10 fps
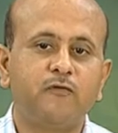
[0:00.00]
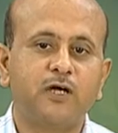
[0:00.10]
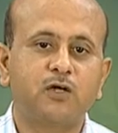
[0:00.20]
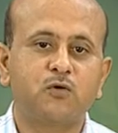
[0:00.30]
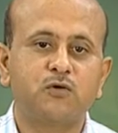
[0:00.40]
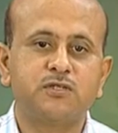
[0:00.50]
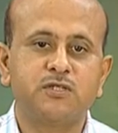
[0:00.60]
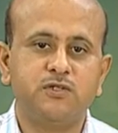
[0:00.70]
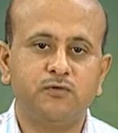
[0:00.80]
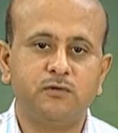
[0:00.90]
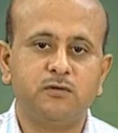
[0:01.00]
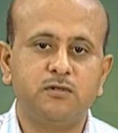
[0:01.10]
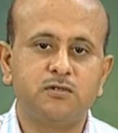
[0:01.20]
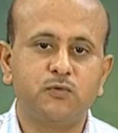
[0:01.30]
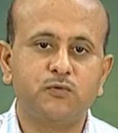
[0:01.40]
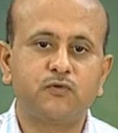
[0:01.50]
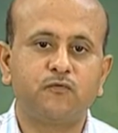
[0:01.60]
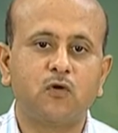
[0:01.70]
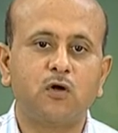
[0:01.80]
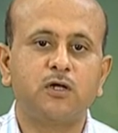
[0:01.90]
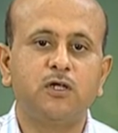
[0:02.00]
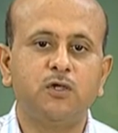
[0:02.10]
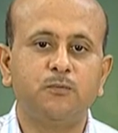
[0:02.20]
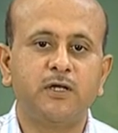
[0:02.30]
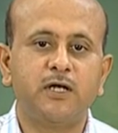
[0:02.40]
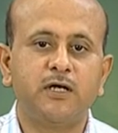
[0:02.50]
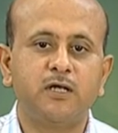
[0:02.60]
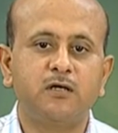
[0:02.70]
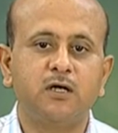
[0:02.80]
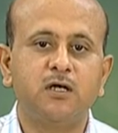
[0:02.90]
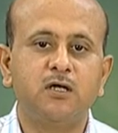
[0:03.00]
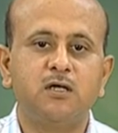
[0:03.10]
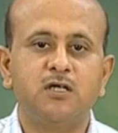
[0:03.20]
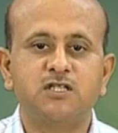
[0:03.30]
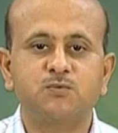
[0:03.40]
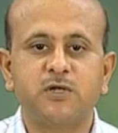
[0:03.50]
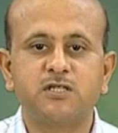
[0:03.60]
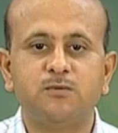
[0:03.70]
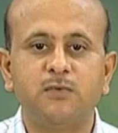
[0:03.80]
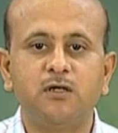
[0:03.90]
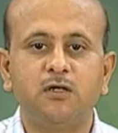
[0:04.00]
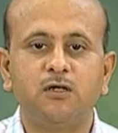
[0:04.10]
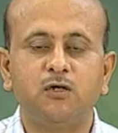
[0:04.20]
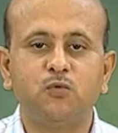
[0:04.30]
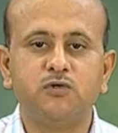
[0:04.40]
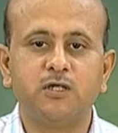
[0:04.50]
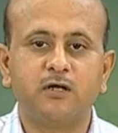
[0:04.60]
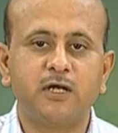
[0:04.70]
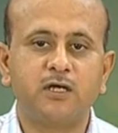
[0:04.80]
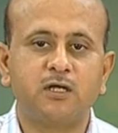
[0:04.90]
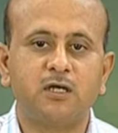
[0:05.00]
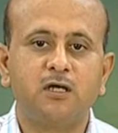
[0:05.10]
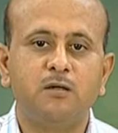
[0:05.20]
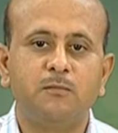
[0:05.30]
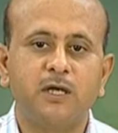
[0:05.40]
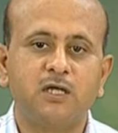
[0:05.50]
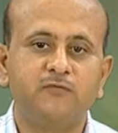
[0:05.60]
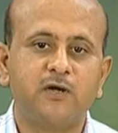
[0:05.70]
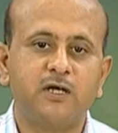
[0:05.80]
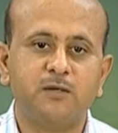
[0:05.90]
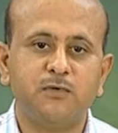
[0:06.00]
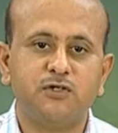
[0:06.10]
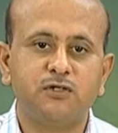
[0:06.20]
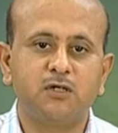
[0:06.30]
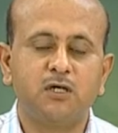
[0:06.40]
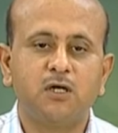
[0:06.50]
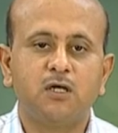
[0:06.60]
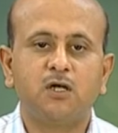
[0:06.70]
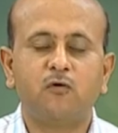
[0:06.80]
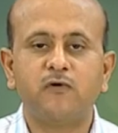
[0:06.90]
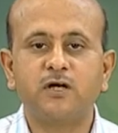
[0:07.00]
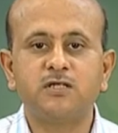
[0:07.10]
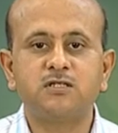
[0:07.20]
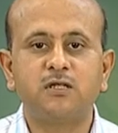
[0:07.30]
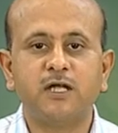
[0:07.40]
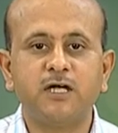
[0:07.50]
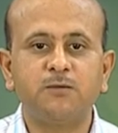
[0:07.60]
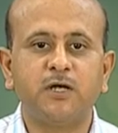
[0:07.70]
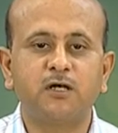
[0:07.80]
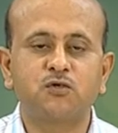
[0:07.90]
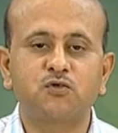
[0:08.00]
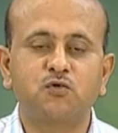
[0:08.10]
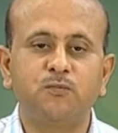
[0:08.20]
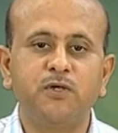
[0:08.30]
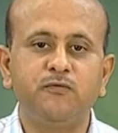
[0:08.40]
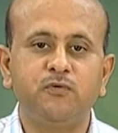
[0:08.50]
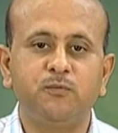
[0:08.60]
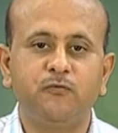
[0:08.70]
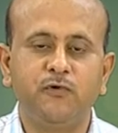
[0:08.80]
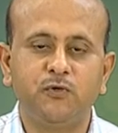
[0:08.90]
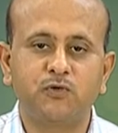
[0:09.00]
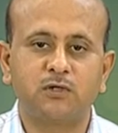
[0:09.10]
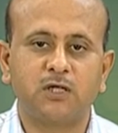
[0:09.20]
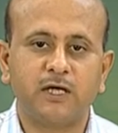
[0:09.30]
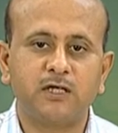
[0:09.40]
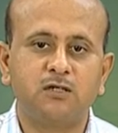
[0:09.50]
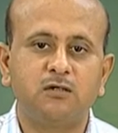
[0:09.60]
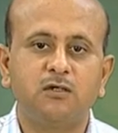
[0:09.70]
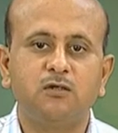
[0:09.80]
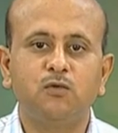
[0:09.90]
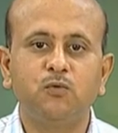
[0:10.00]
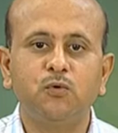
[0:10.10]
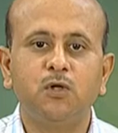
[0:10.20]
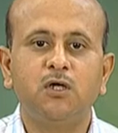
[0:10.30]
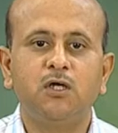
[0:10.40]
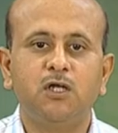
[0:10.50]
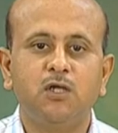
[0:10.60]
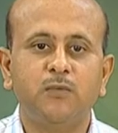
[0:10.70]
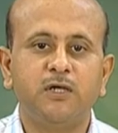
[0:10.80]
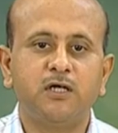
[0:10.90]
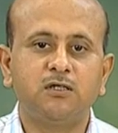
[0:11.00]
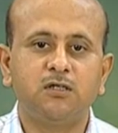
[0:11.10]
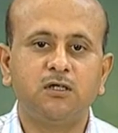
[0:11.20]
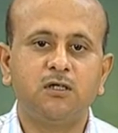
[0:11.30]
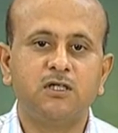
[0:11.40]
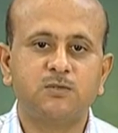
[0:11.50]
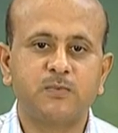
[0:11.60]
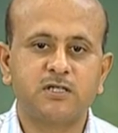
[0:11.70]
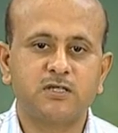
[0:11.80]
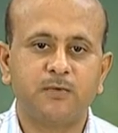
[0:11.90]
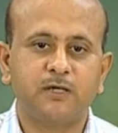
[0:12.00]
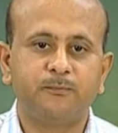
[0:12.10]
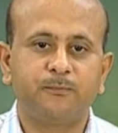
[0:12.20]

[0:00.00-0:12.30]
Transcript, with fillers: electrons is used for illuminating a specimen to generate a magnified image. Now, whereas in light microscopy, we used light to illuminate the specimen.